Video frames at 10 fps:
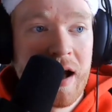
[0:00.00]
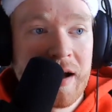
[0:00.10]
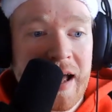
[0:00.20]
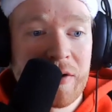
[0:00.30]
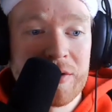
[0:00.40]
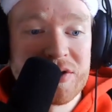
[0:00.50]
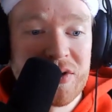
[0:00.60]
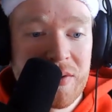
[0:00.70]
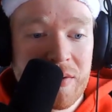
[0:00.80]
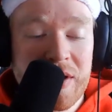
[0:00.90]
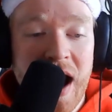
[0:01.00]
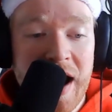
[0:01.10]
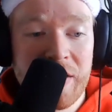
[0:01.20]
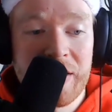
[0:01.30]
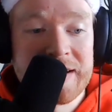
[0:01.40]
category. So the
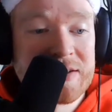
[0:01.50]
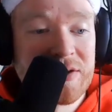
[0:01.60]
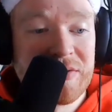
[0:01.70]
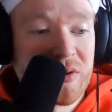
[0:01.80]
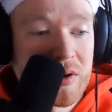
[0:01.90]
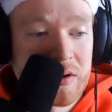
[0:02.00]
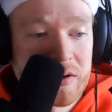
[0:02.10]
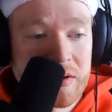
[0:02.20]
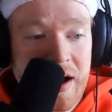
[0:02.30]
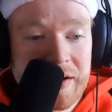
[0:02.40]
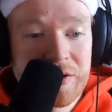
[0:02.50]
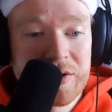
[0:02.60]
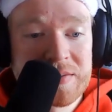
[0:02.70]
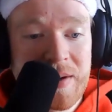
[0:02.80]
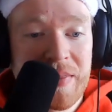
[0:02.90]
hierarchy. So if you're
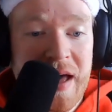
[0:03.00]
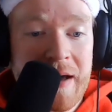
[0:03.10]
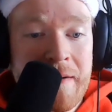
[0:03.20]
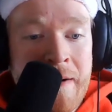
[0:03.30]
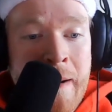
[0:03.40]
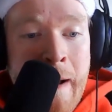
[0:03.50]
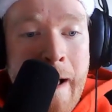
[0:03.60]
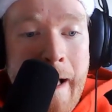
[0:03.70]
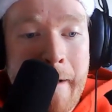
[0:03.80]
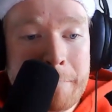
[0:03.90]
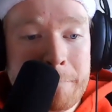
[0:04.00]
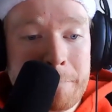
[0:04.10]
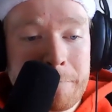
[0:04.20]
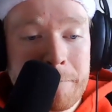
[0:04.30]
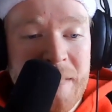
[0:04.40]
curious about that,
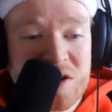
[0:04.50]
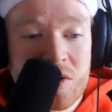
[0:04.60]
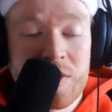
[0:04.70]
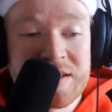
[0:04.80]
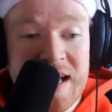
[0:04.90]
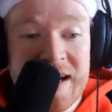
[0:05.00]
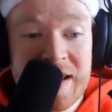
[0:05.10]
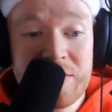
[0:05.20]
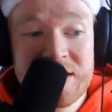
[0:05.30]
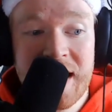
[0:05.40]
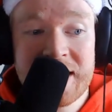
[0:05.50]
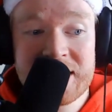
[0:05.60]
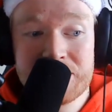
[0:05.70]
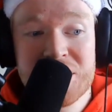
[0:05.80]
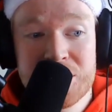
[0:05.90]
that's what it was. And he was
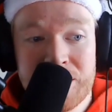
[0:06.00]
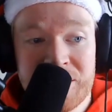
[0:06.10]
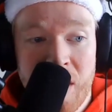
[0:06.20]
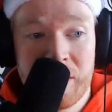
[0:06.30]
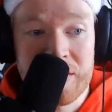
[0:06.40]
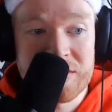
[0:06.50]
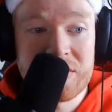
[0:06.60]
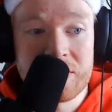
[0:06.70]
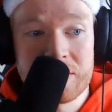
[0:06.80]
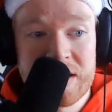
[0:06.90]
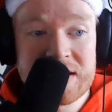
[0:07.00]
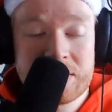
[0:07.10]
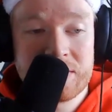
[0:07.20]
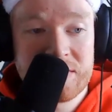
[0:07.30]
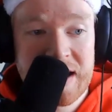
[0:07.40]
elected Bishop of Myra. So
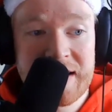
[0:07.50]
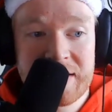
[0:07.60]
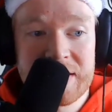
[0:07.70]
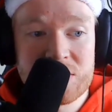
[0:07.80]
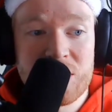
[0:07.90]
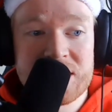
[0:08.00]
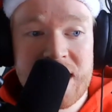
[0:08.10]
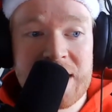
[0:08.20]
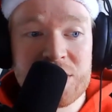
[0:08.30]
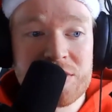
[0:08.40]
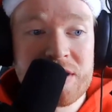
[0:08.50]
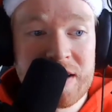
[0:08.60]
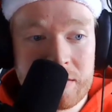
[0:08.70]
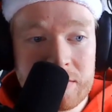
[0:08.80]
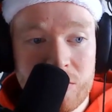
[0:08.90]
this Saint Nicholas was
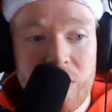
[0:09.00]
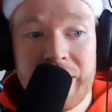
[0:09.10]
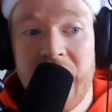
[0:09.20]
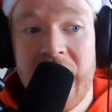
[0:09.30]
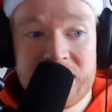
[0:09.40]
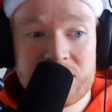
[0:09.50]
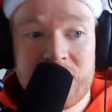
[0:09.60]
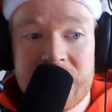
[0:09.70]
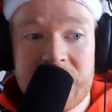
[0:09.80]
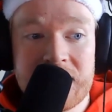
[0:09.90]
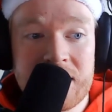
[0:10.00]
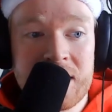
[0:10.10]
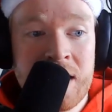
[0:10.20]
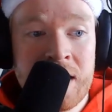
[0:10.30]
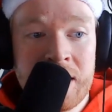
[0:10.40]
actually one of the highest ranking
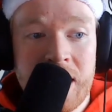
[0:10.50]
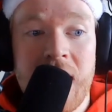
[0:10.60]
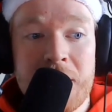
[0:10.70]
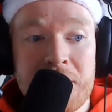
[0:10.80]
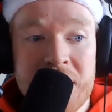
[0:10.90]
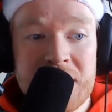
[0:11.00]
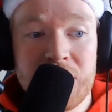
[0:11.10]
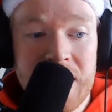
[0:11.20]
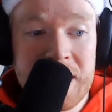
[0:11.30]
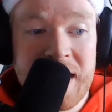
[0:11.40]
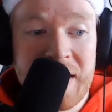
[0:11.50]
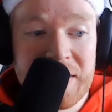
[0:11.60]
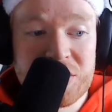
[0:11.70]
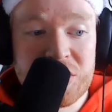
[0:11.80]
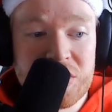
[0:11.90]
people in the
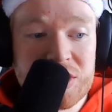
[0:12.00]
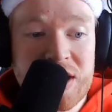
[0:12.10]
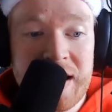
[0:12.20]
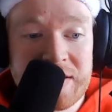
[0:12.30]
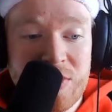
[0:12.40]
Catholic Church, the highest